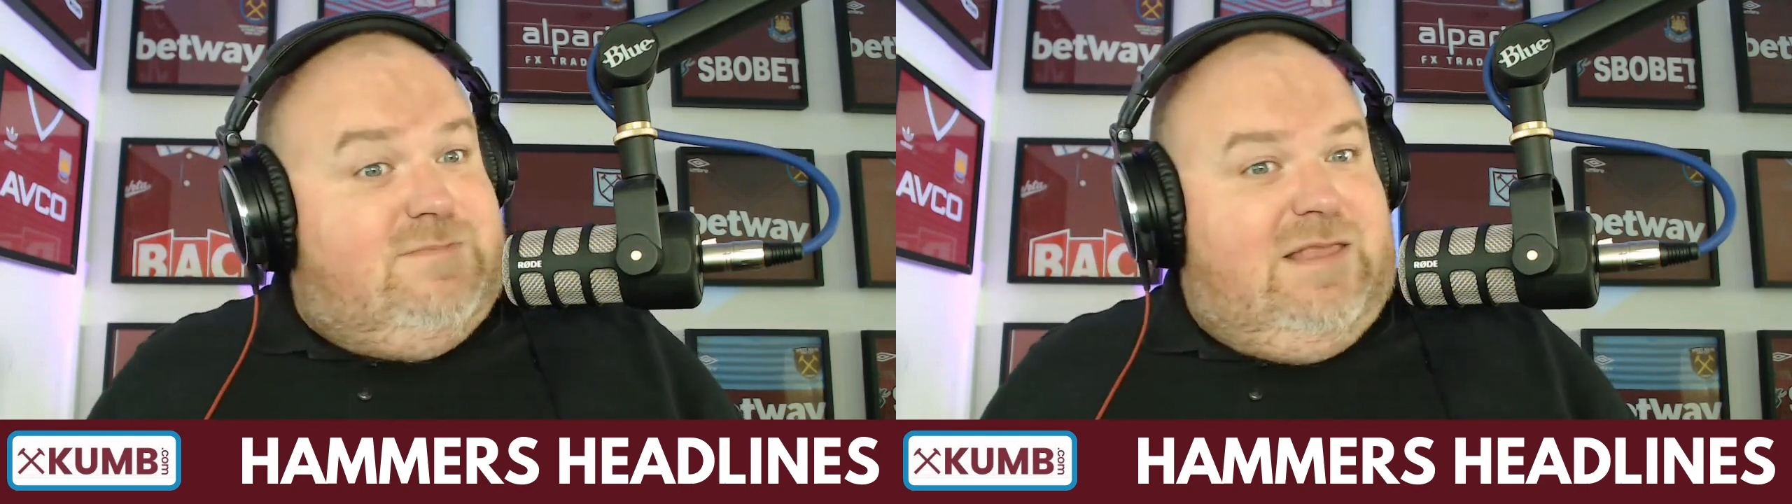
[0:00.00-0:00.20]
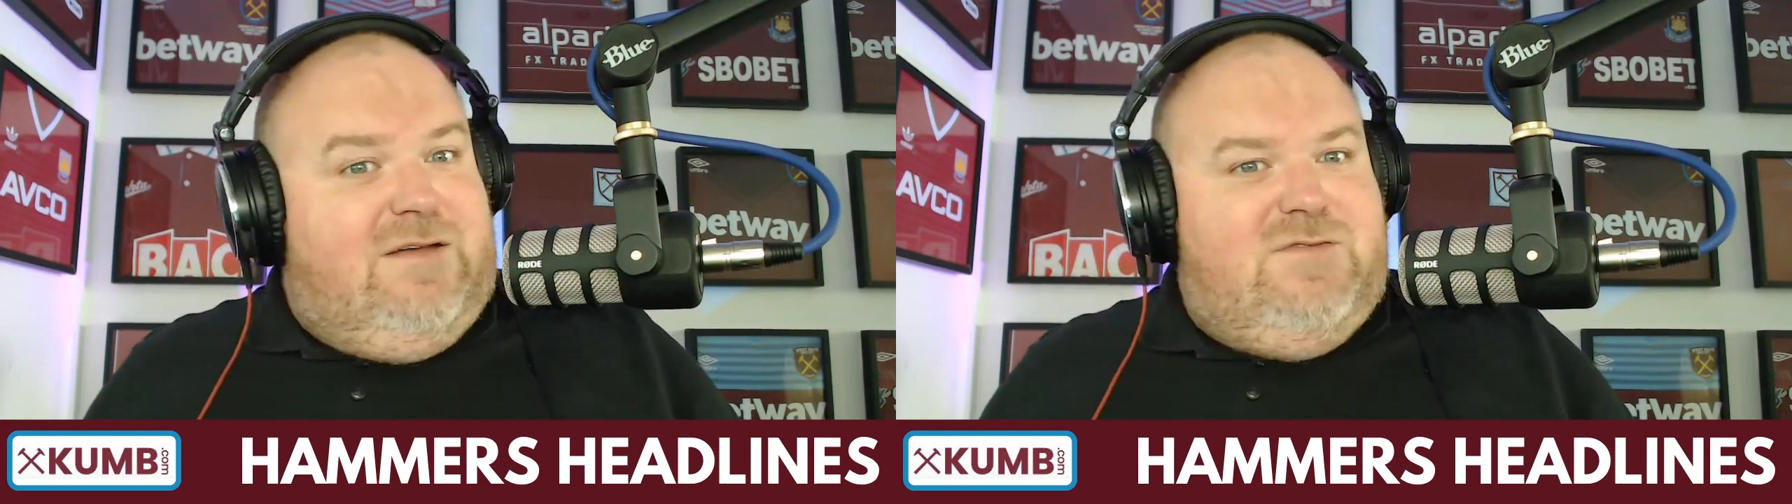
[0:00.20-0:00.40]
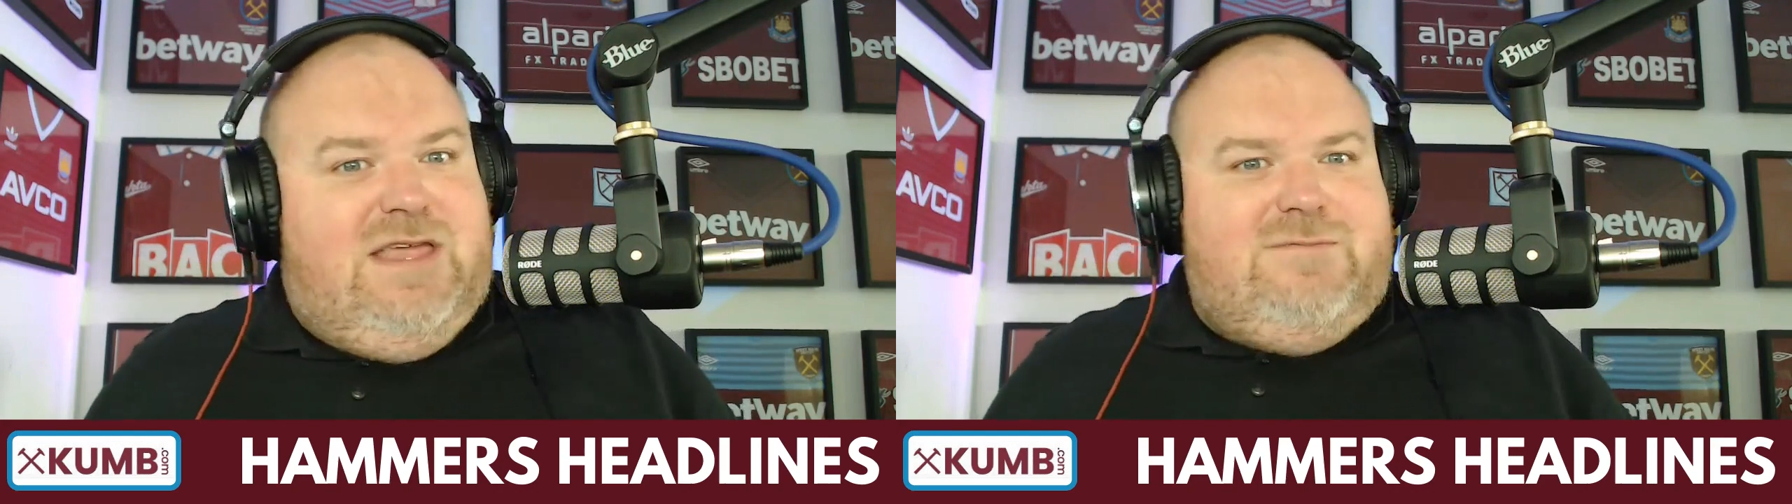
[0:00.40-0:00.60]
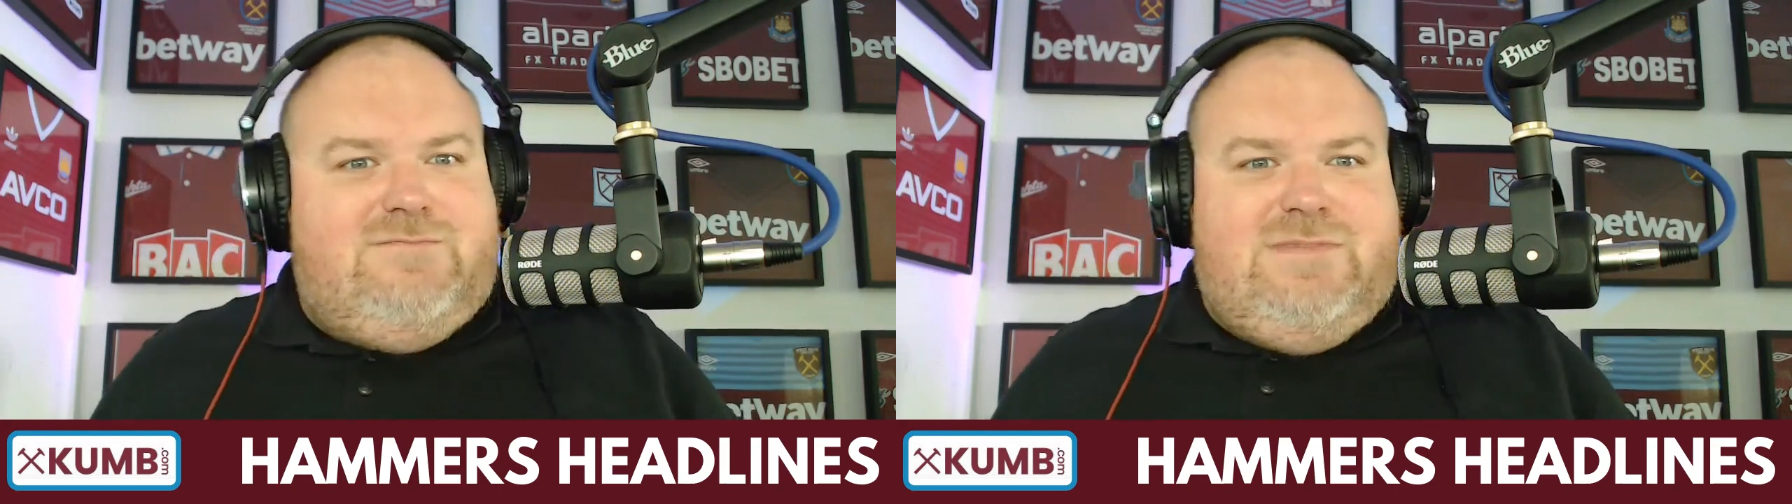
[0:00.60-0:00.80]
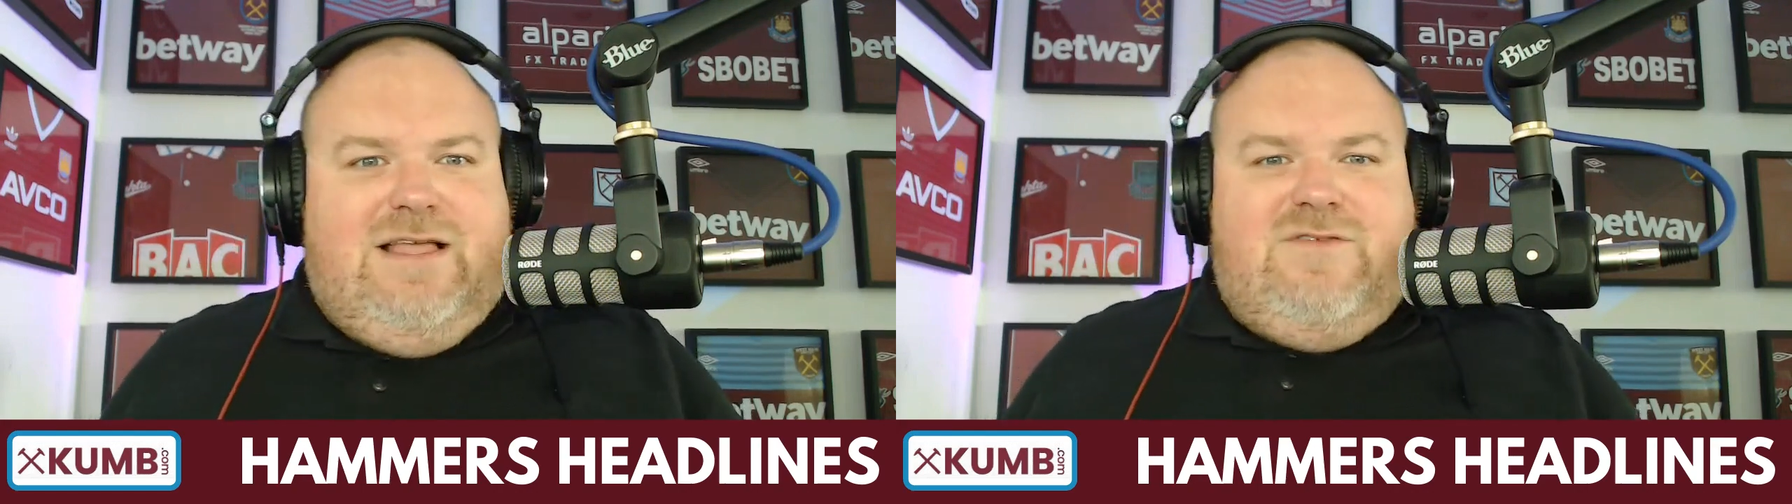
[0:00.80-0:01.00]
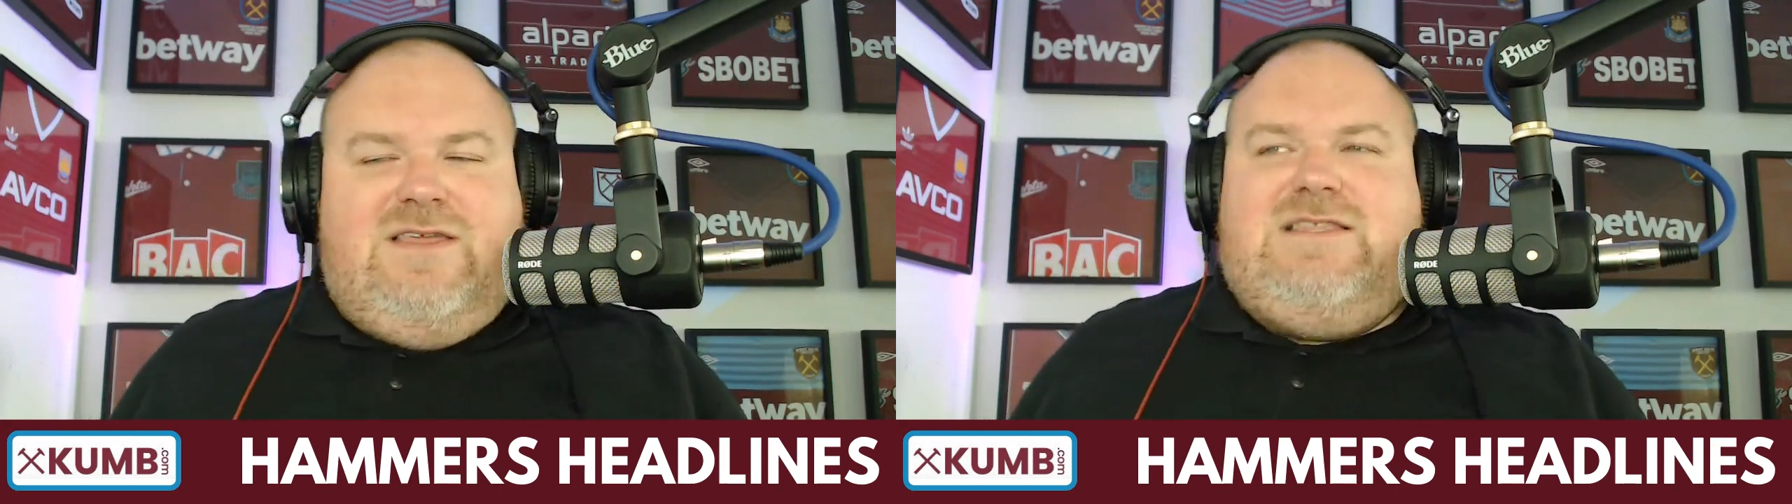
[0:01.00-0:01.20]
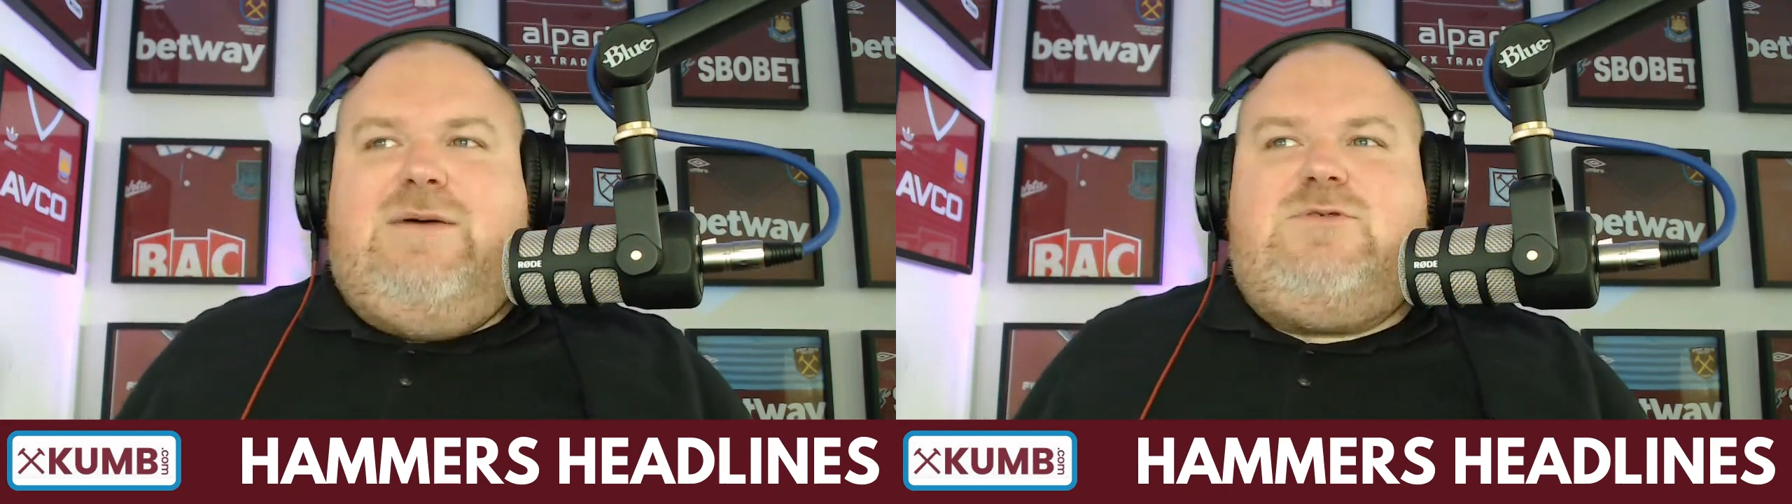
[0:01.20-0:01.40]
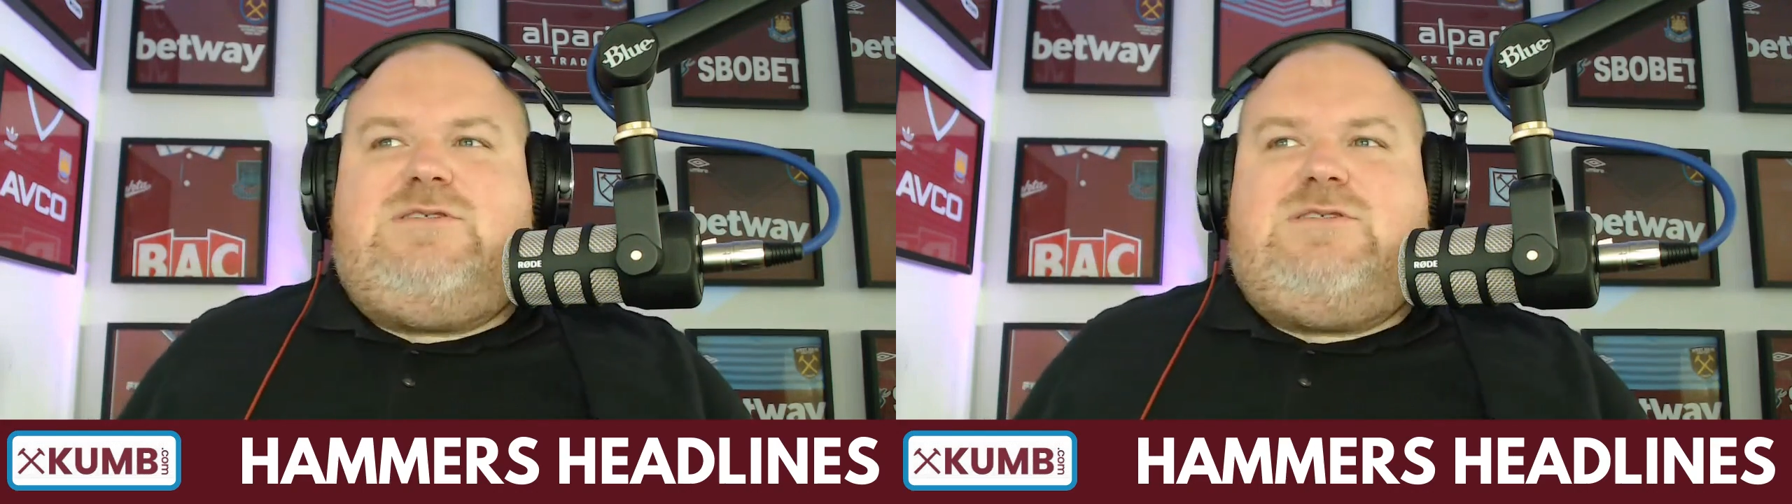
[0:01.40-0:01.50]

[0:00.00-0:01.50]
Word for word: Lovely, lovely double